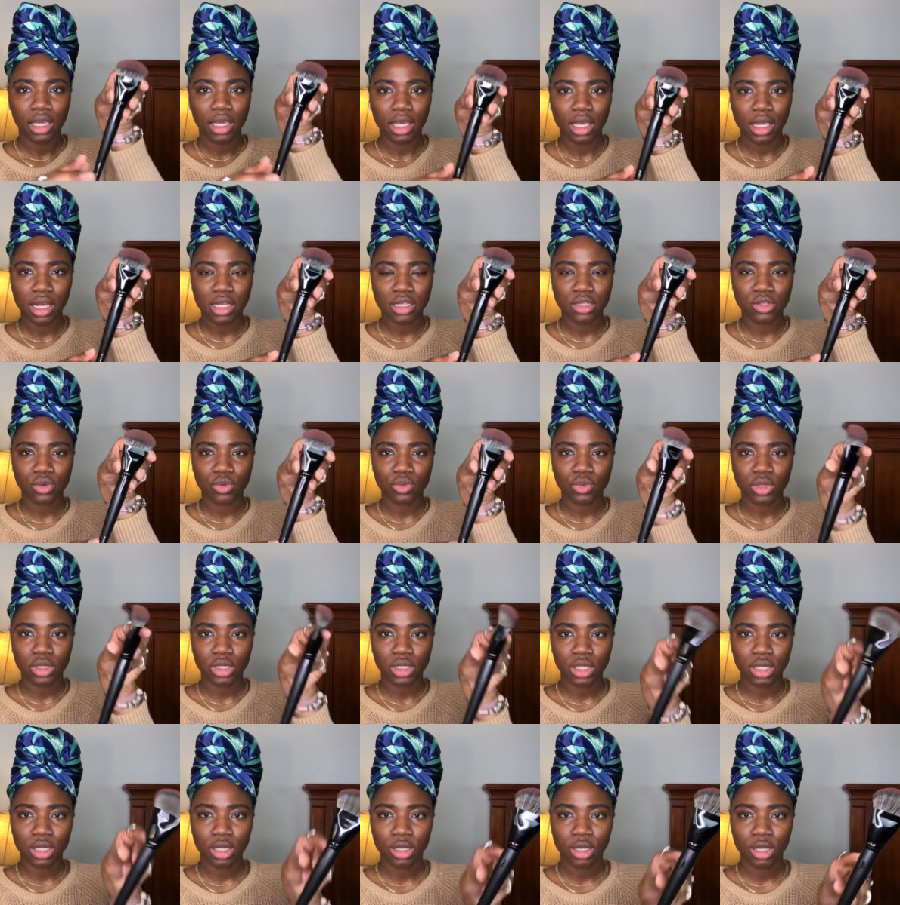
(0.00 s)
It is a
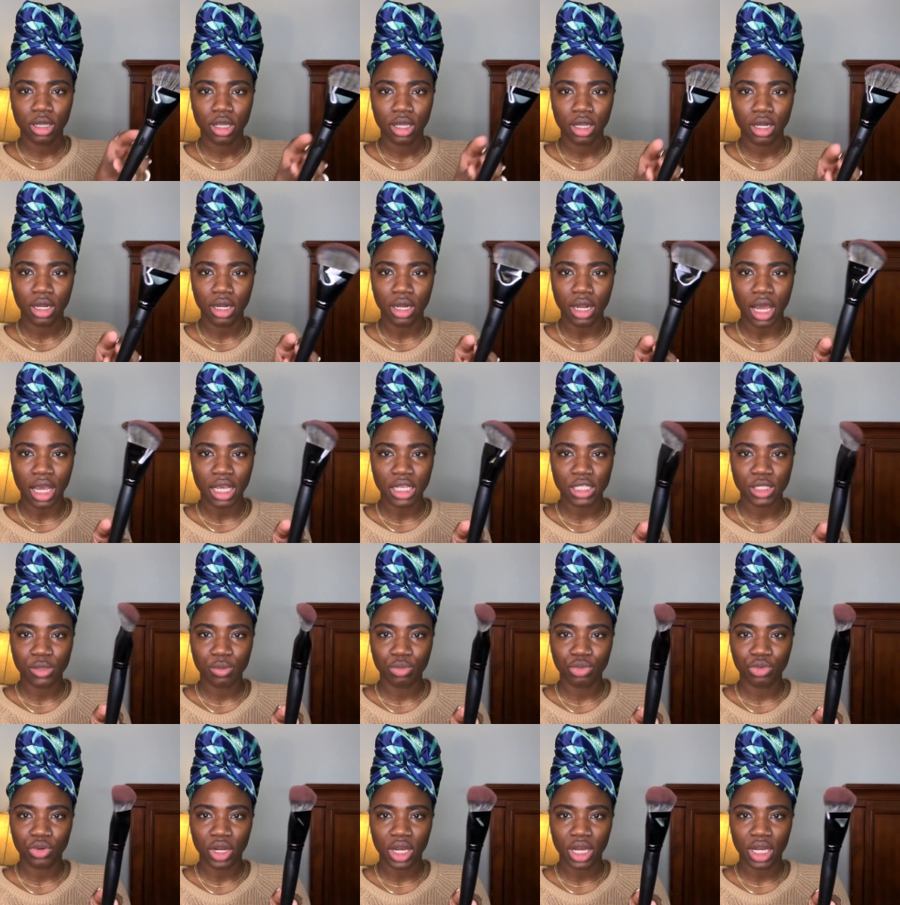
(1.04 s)
really nice
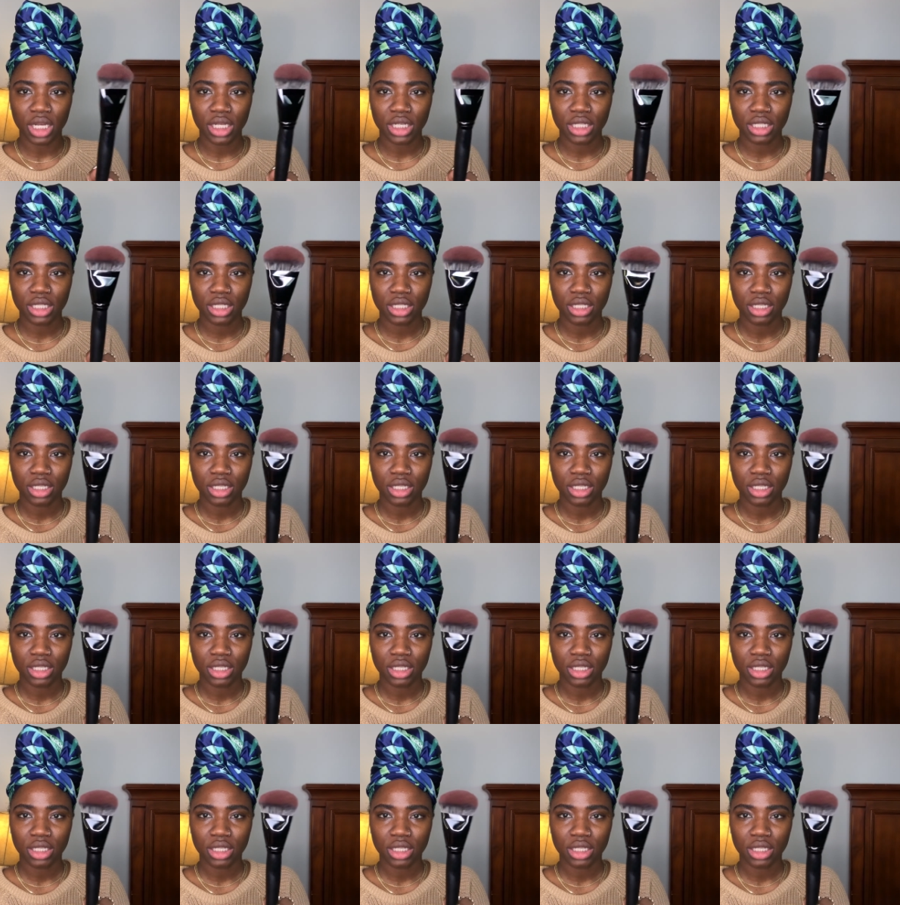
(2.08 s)
brush.